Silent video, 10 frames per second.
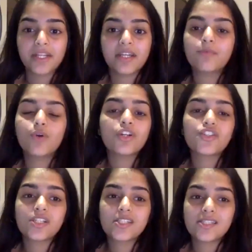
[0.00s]
And I'm not
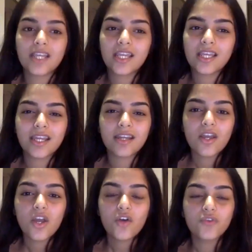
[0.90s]
just saying it
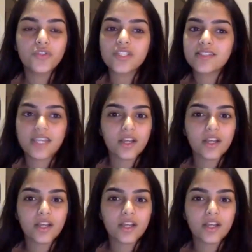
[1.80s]
for the sake